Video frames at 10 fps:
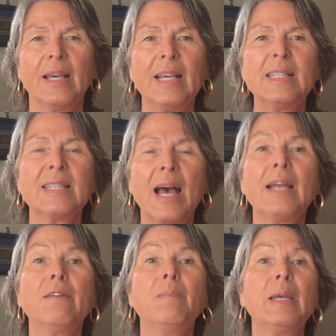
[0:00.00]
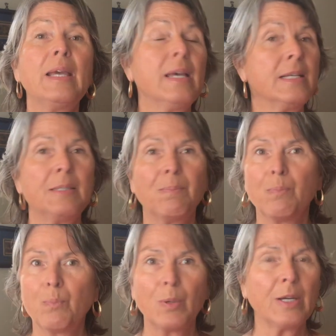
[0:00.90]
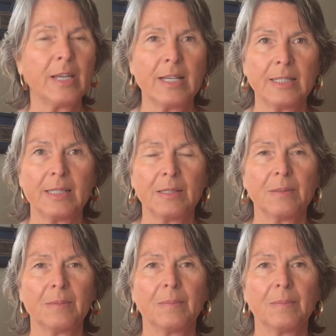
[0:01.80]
Inside of me is brilliance,